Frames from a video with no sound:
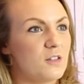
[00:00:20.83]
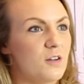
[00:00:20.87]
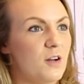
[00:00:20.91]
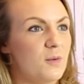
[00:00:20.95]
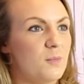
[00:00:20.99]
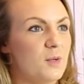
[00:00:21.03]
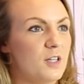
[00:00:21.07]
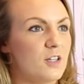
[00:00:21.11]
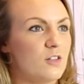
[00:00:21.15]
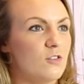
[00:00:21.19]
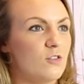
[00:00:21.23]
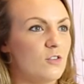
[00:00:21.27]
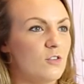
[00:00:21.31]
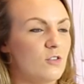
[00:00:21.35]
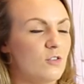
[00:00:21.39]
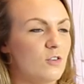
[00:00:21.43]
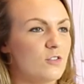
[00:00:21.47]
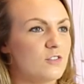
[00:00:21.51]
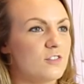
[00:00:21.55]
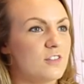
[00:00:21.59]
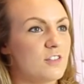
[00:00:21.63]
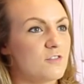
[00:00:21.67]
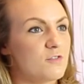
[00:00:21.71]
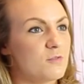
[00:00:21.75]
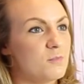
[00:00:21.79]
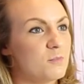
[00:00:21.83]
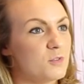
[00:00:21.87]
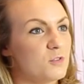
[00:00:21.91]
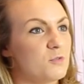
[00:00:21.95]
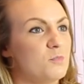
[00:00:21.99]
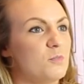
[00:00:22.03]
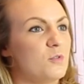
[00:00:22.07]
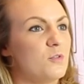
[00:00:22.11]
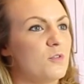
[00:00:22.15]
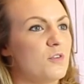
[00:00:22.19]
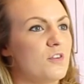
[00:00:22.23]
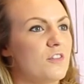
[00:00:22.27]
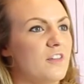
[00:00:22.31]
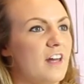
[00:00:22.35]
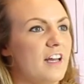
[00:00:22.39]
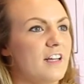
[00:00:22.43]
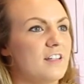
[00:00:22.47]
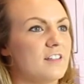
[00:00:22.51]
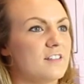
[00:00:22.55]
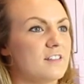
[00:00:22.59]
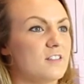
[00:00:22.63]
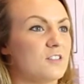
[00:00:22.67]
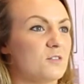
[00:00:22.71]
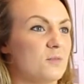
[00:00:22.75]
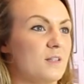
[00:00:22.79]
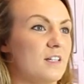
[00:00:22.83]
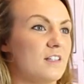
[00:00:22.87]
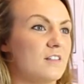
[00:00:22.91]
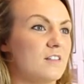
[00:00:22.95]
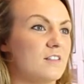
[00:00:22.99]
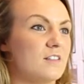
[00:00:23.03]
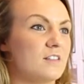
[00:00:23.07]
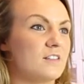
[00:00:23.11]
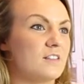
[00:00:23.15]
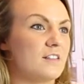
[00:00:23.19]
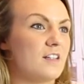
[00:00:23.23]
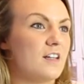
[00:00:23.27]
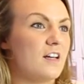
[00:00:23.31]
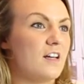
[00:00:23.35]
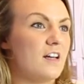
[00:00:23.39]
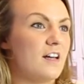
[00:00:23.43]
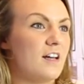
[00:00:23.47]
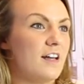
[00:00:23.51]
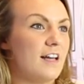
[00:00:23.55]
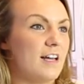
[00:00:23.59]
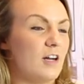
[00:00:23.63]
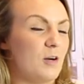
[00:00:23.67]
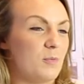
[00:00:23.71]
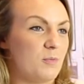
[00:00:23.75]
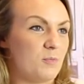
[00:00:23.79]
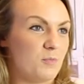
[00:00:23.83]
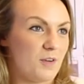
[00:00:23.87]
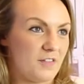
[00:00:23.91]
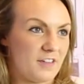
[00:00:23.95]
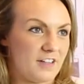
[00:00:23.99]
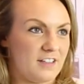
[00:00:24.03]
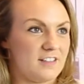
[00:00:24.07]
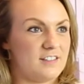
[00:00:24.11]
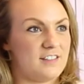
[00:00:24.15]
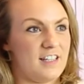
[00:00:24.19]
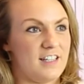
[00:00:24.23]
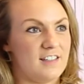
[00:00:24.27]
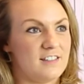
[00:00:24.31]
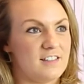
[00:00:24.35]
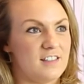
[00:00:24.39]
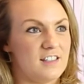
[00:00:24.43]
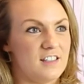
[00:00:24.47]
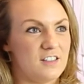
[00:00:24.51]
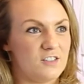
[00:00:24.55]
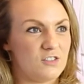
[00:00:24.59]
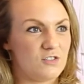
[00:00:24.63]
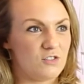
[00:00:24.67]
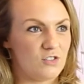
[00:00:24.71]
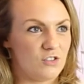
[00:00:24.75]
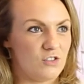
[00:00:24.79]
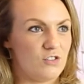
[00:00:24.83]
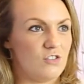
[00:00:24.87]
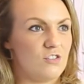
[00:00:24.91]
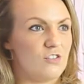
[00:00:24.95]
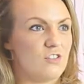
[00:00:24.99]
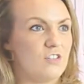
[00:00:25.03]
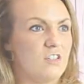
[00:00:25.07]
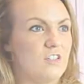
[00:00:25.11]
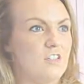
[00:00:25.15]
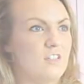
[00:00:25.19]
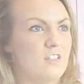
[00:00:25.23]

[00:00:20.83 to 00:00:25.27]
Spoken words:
and we can do lots of different bespoke things as well as help them with accessories too.